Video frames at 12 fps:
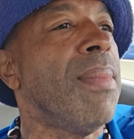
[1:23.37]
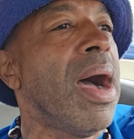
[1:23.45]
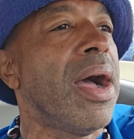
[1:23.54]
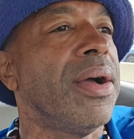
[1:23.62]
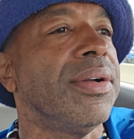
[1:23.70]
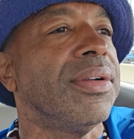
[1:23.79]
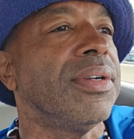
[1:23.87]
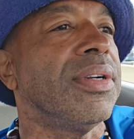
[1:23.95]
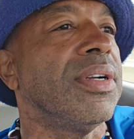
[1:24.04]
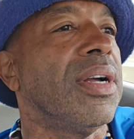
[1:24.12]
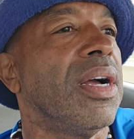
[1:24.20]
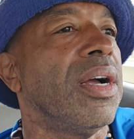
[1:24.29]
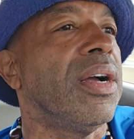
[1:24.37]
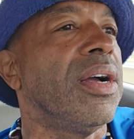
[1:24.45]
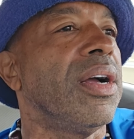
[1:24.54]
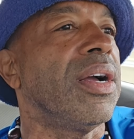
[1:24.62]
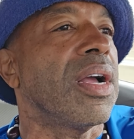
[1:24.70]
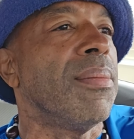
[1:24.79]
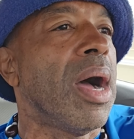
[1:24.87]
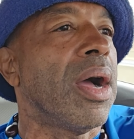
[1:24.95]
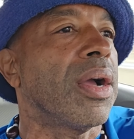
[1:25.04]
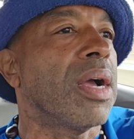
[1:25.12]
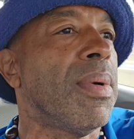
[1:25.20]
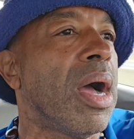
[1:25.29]
on I-895 South. Come
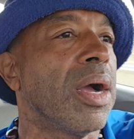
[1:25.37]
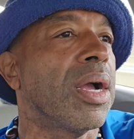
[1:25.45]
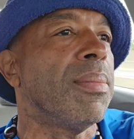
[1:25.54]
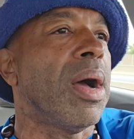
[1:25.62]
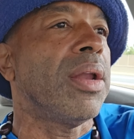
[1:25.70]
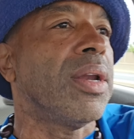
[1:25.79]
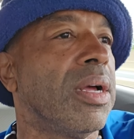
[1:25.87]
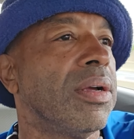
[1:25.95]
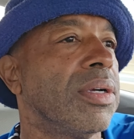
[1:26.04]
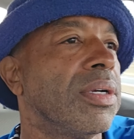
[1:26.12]
on, come on, come on.